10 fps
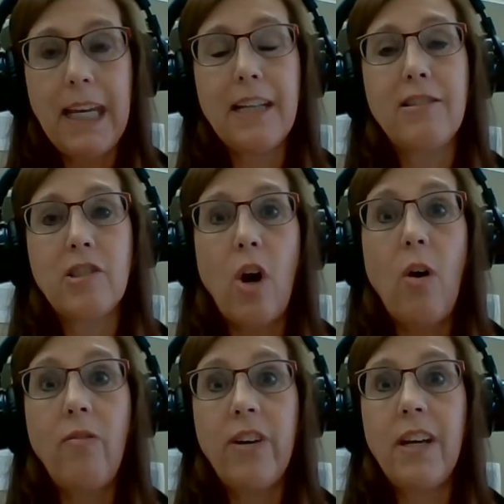can
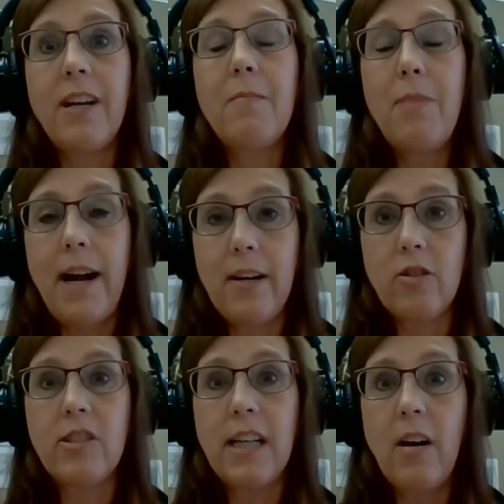solve it by
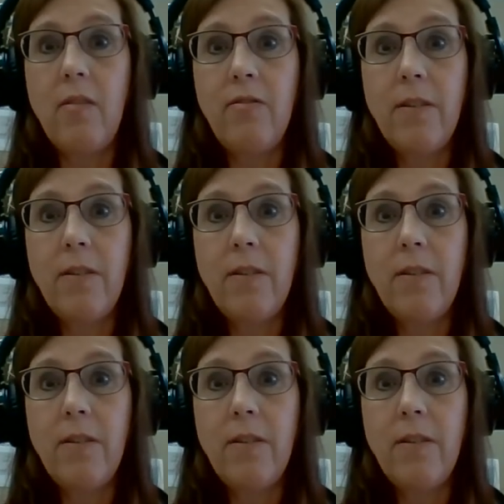yourself.